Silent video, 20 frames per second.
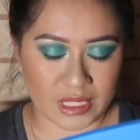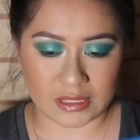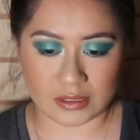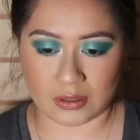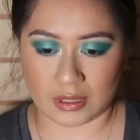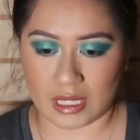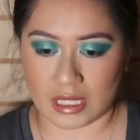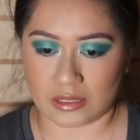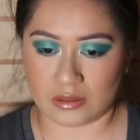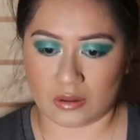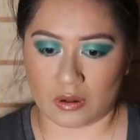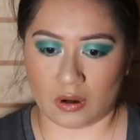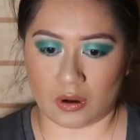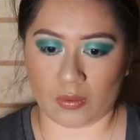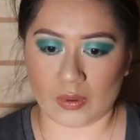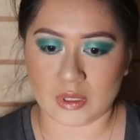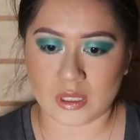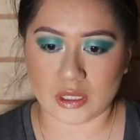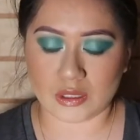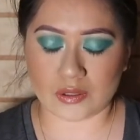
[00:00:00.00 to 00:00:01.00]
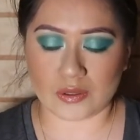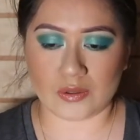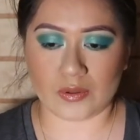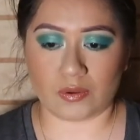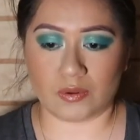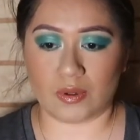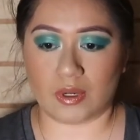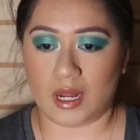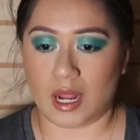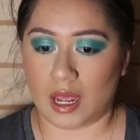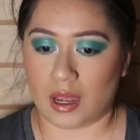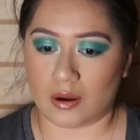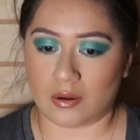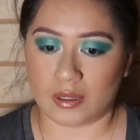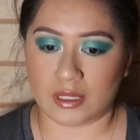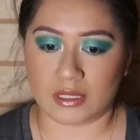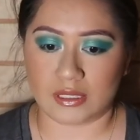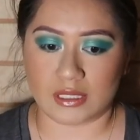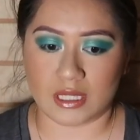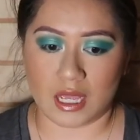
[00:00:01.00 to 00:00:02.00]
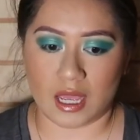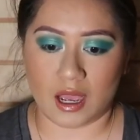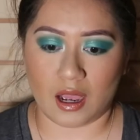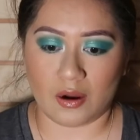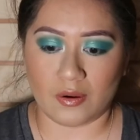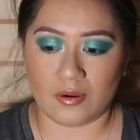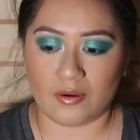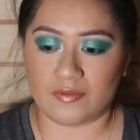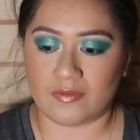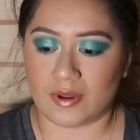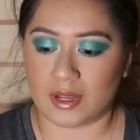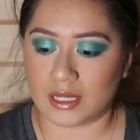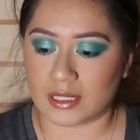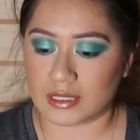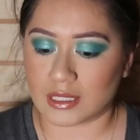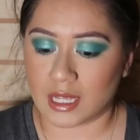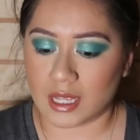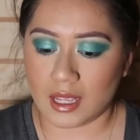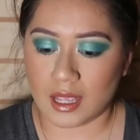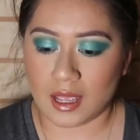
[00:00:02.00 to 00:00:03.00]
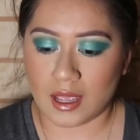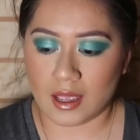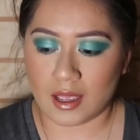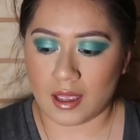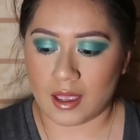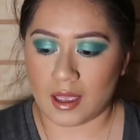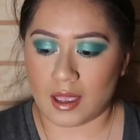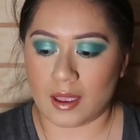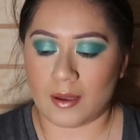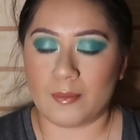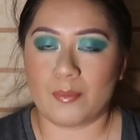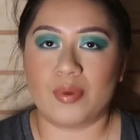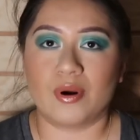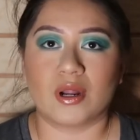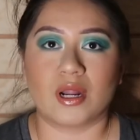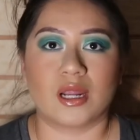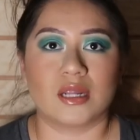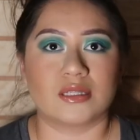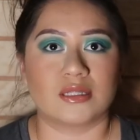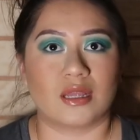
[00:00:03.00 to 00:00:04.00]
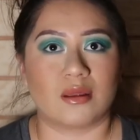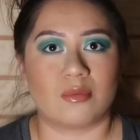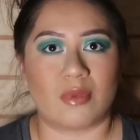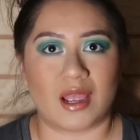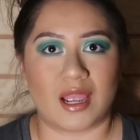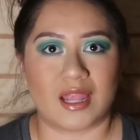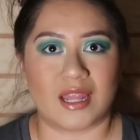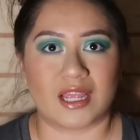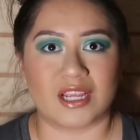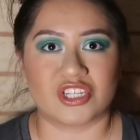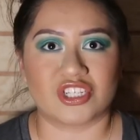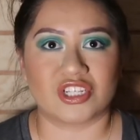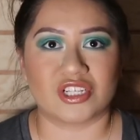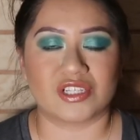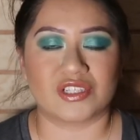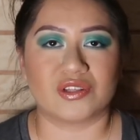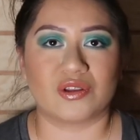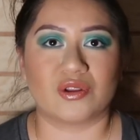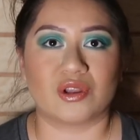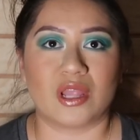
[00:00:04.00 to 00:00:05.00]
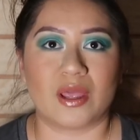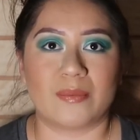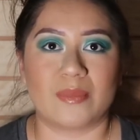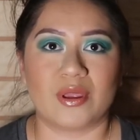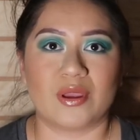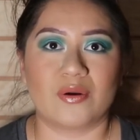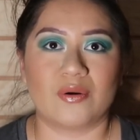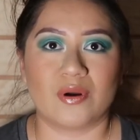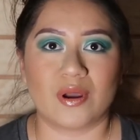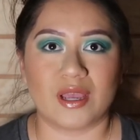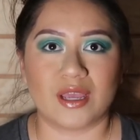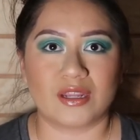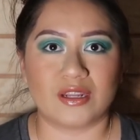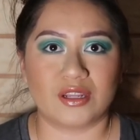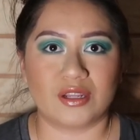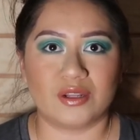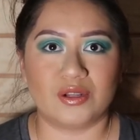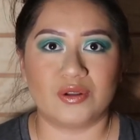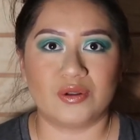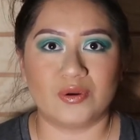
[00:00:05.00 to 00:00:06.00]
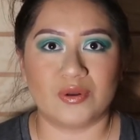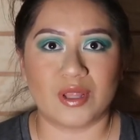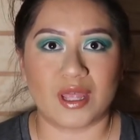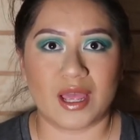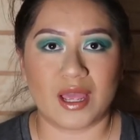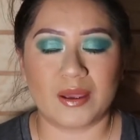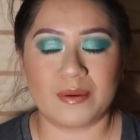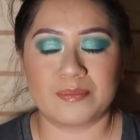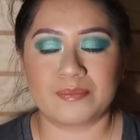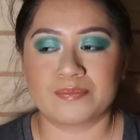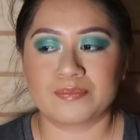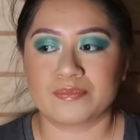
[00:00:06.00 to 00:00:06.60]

So yeah, so all we need to do now is set our face and put on some eyelashes. So let me go ahead and do that.